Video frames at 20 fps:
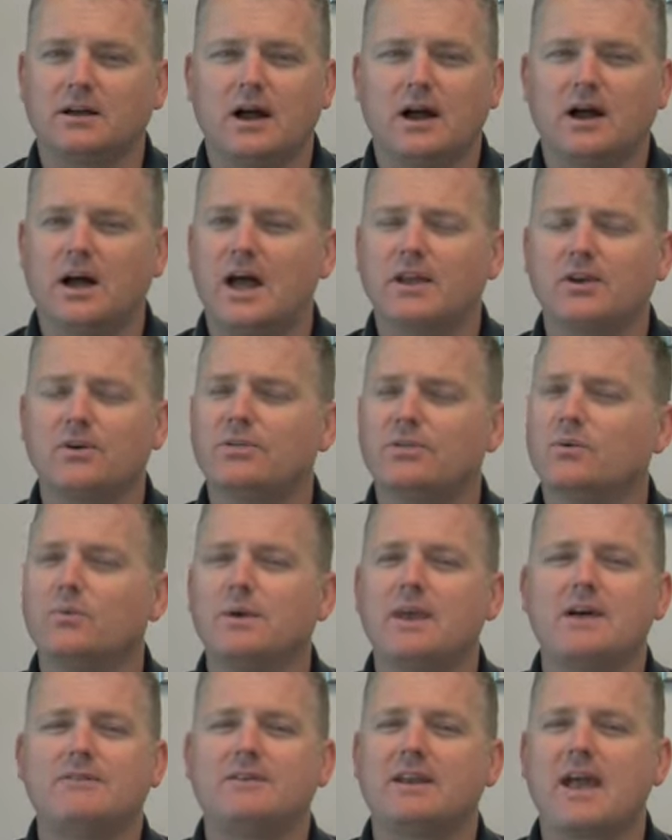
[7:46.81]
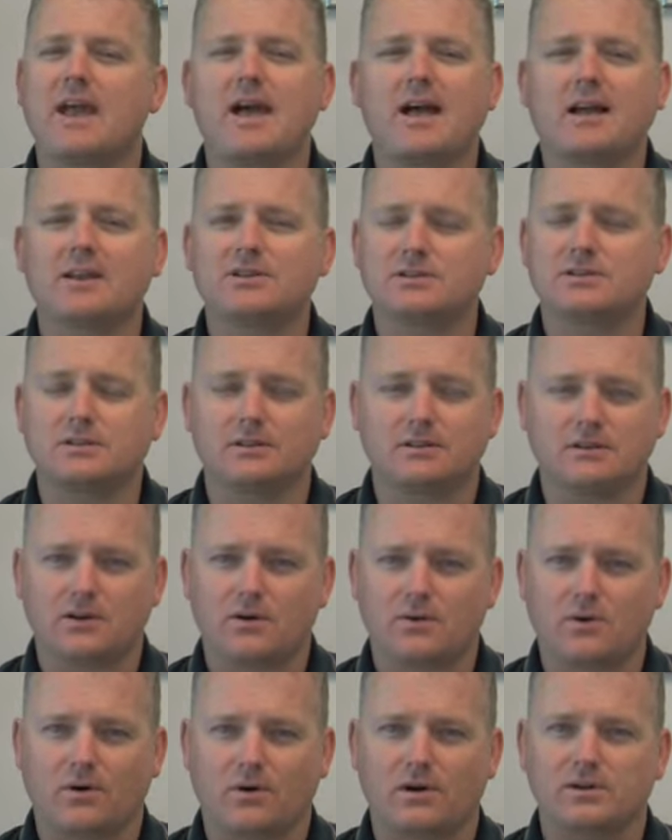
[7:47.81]
I know that we have an excellent
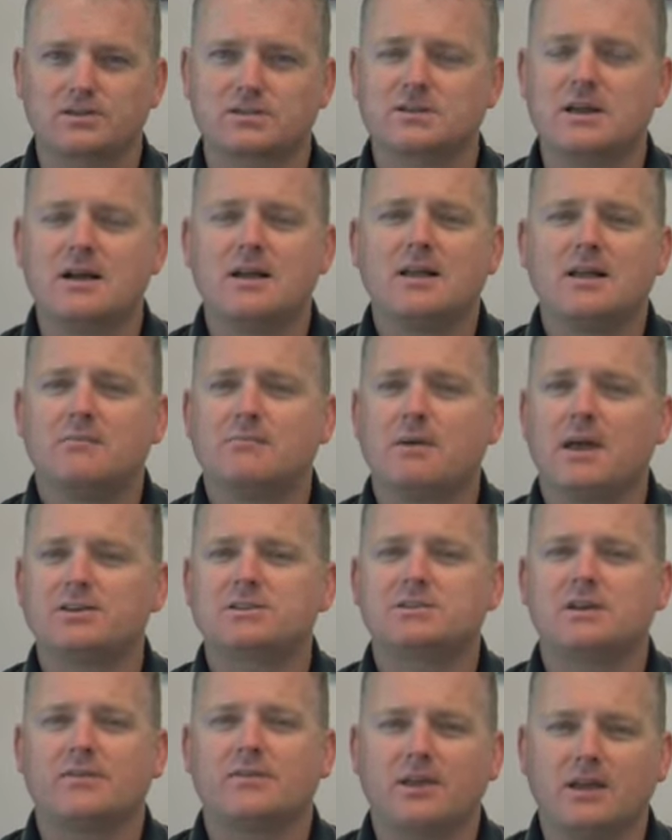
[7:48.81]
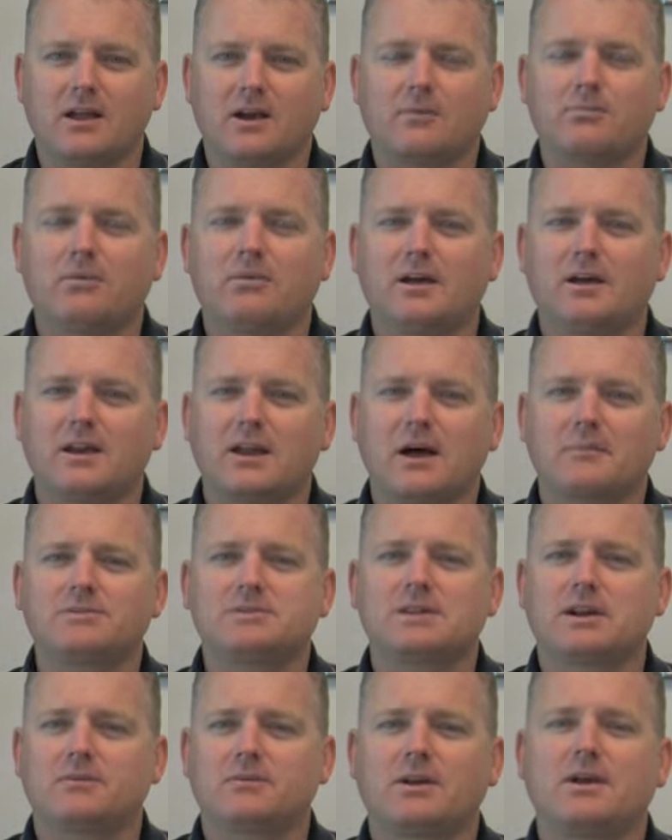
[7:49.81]
course based on the Airplane
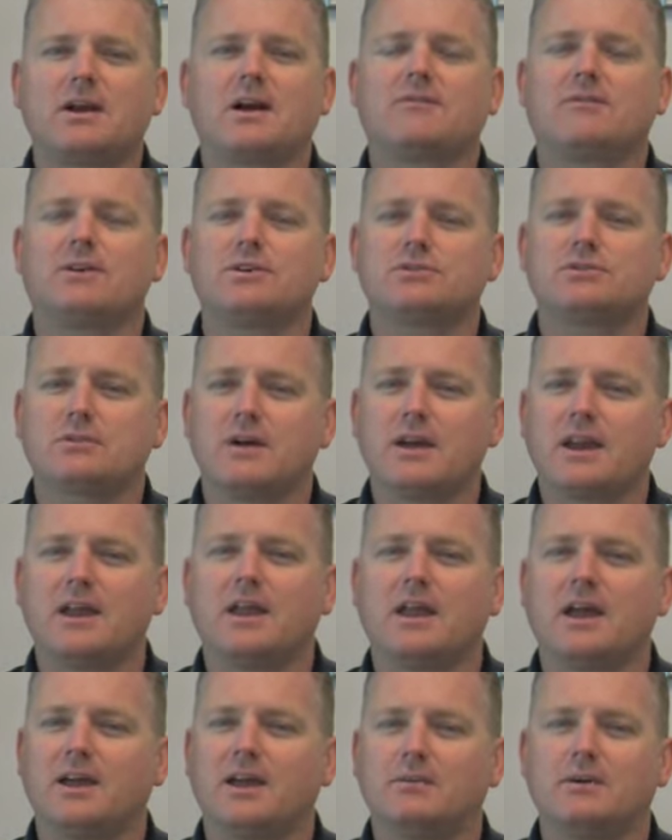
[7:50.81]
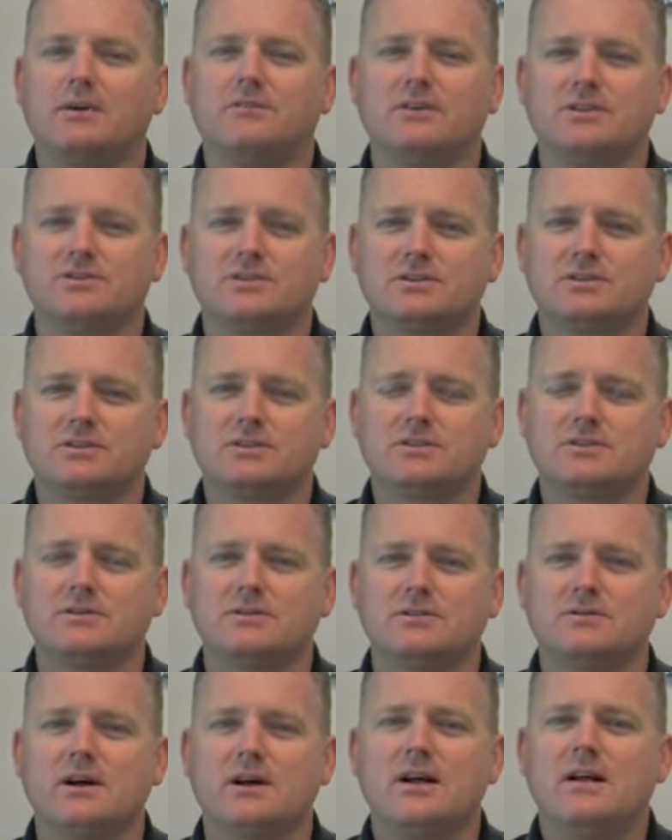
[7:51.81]
Upset Recovery Training Aid Revision
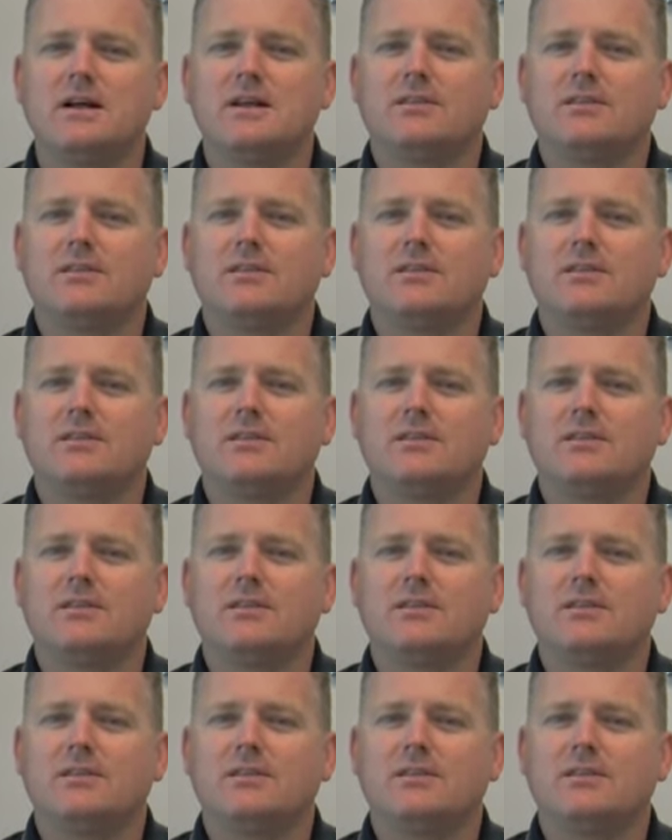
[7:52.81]
2